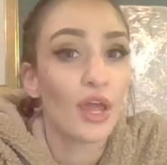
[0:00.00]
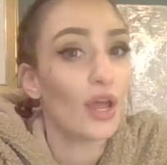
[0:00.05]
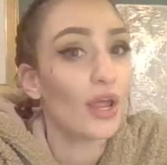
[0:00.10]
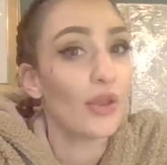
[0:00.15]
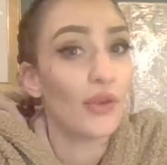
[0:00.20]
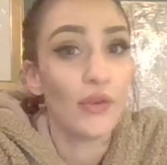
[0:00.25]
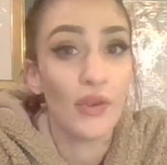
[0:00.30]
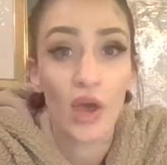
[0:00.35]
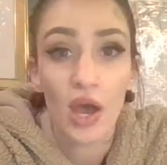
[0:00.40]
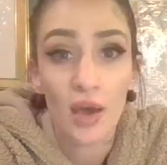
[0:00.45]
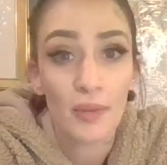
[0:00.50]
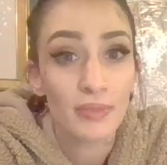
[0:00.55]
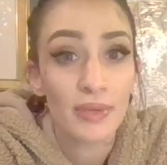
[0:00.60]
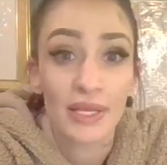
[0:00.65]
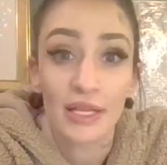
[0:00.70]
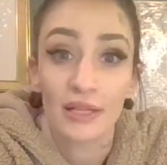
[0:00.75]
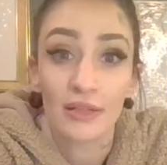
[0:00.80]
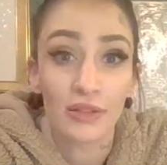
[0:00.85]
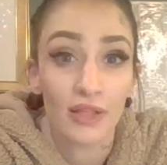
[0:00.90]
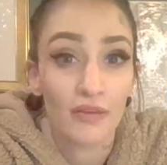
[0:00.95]
not
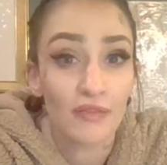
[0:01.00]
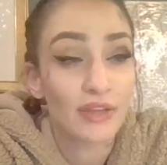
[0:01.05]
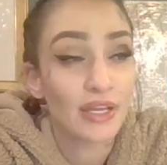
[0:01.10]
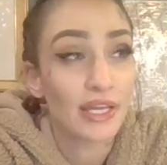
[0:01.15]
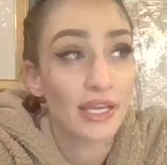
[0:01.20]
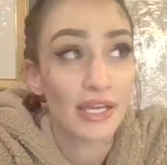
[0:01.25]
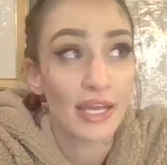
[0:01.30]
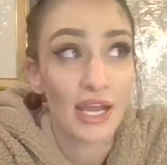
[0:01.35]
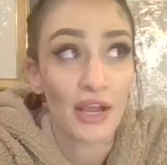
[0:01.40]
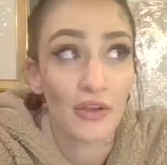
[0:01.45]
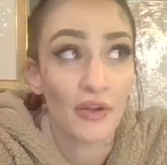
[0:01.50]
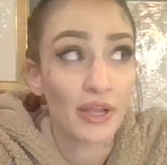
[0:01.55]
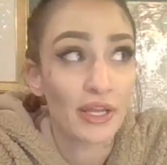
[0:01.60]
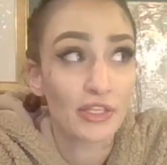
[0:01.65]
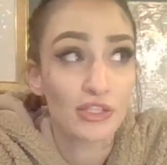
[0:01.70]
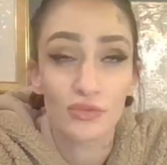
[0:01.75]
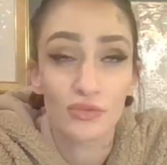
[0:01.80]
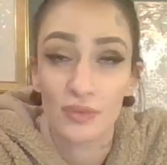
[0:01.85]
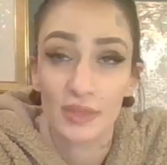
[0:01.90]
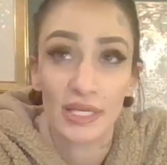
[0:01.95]
being loving and caring and
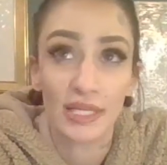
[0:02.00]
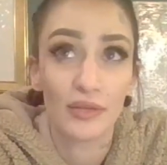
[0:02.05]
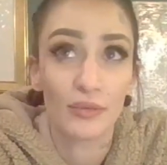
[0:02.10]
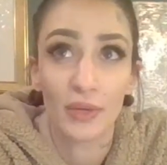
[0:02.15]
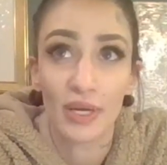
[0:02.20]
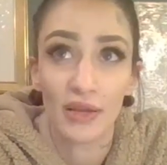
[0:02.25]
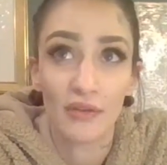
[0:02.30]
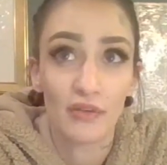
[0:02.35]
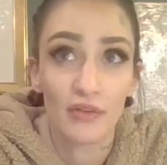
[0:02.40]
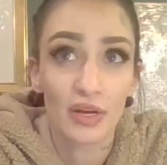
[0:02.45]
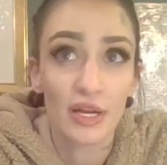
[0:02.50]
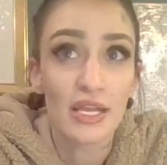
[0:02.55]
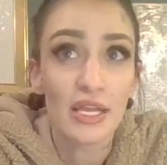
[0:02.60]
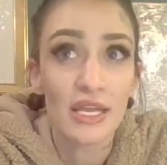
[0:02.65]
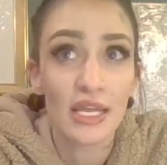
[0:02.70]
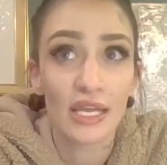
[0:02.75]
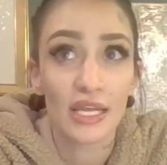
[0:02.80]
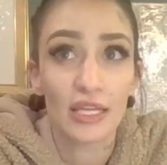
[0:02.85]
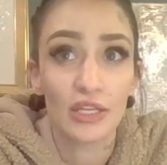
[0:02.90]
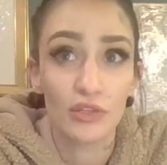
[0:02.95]
sweet and whatever.
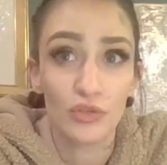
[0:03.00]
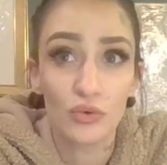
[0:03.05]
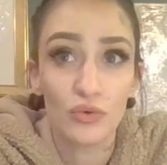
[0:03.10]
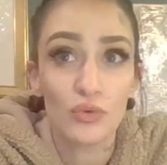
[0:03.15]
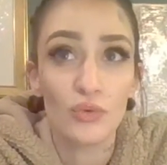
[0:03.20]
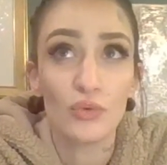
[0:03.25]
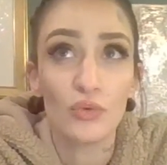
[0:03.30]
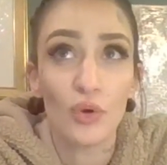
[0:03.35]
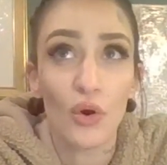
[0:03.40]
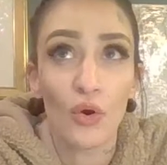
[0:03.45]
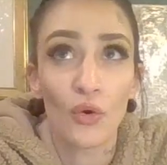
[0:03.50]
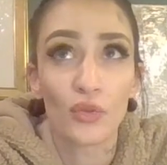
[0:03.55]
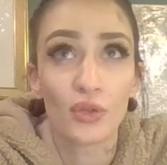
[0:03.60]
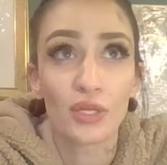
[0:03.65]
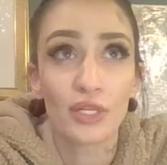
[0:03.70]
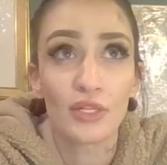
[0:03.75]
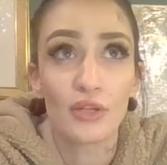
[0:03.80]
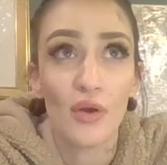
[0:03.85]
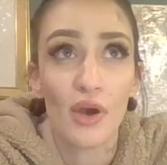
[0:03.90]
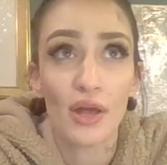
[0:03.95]
You
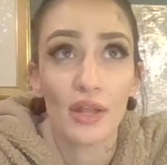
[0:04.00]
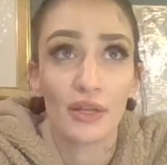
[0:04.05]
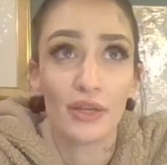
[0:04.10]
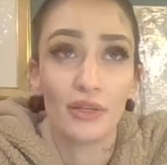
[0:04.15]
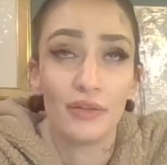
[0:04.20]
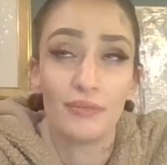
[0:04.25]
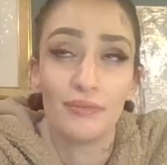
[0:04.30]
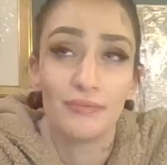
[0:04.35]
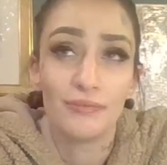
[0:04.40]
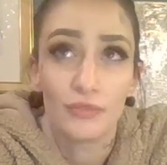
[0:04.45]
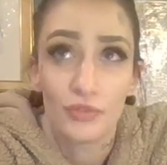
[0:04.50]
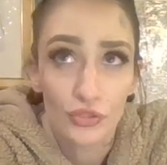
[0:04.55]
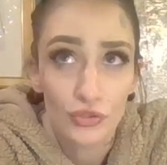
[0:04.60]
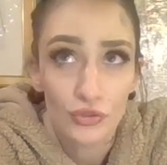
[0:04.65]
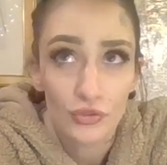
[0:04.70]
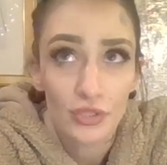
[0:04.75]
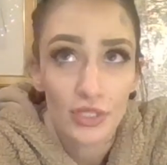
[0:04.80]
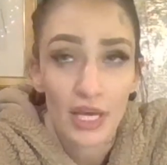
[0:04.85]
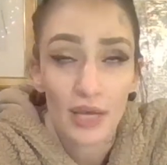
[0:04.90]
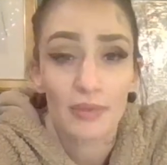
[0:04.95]
only know how to
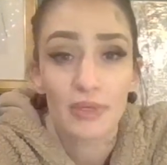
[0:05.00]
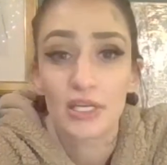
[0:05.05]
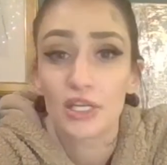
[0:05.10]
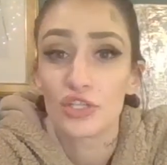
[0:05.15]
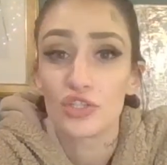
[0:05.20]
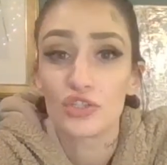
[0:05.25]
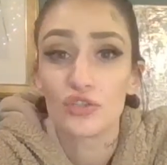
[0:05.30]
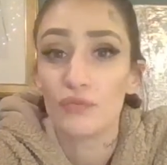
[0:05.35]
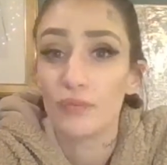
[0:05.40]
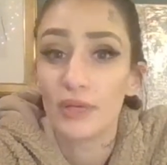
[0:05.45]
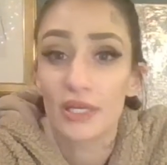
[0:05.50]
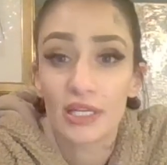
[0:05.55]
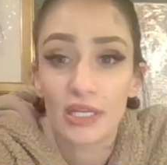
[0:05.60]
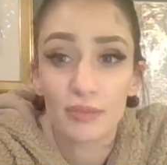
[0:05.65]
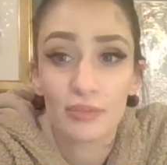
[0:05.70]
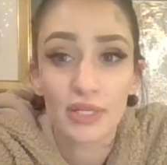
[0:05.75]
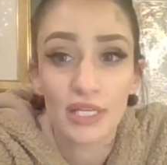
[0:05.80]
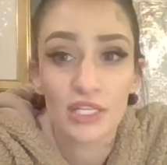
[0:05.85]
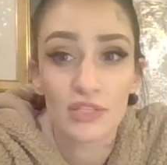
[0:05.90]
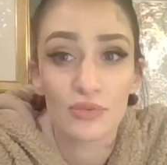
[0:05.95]
do that because you've been in a
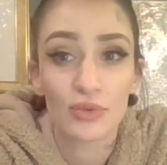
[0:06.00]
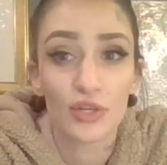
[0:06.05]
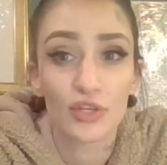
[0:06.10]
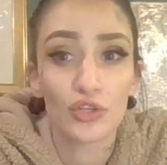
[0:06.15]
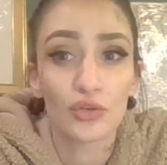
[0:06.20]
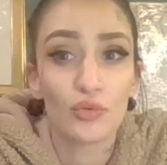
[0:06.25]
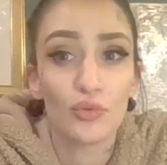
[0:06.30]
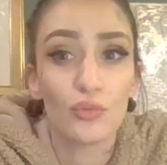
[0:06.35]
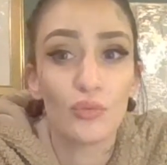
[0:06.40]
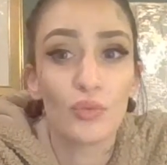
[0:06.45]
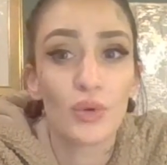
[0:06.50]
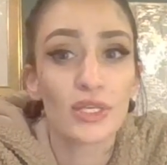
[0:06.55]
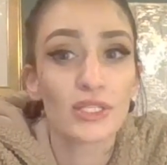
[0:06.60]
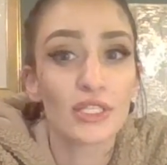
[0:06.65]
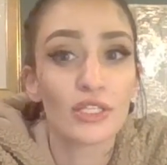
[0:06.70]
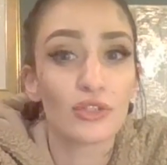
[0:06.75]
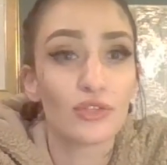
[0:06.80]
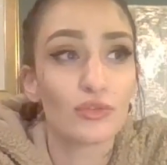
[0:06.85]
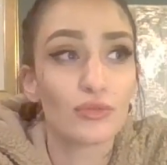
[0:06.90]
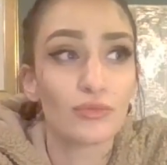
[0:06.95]
place where you
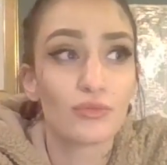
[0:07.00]
wasn't,